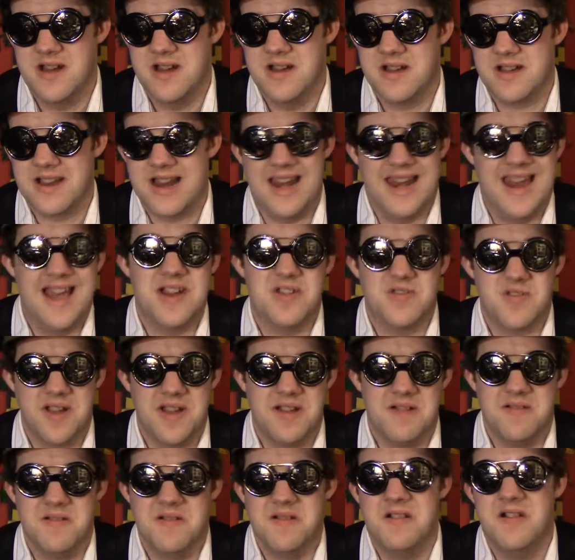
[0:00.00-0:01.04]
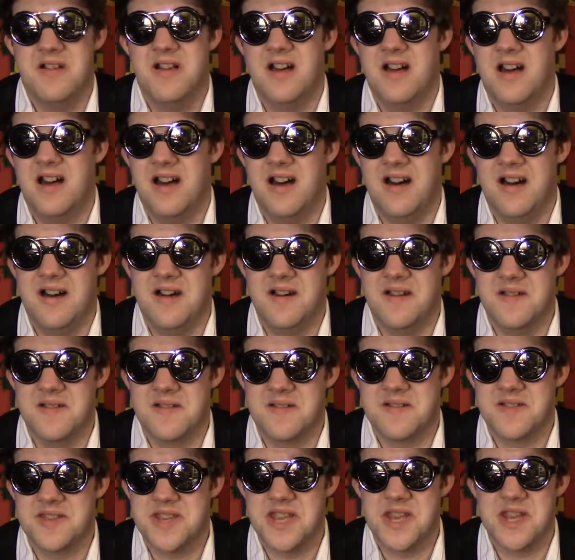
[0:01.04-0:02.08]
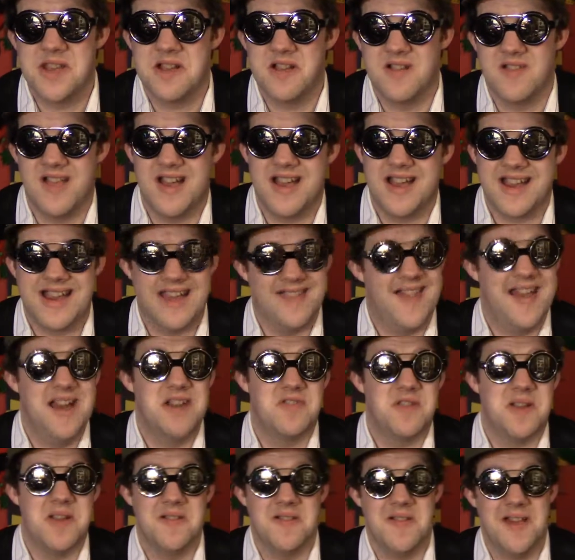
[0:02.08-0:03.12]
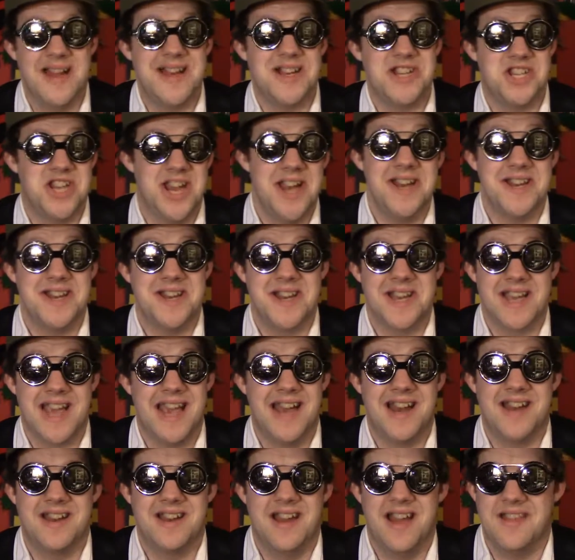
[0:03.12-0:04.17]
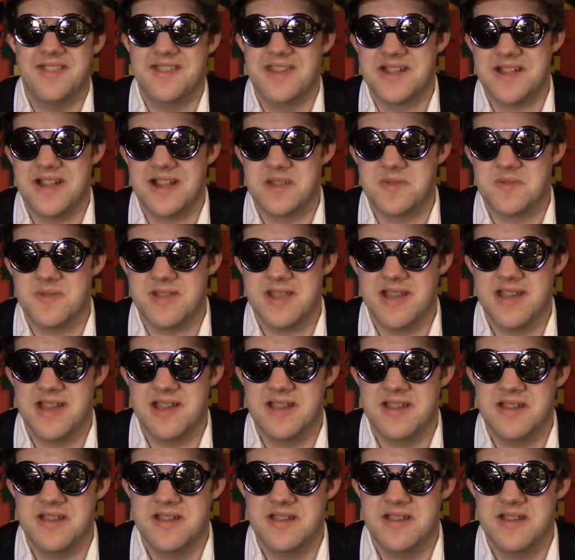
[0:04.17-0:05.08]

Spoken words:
Galadriel. Seeing Galadriel enchanted again, I think that's what they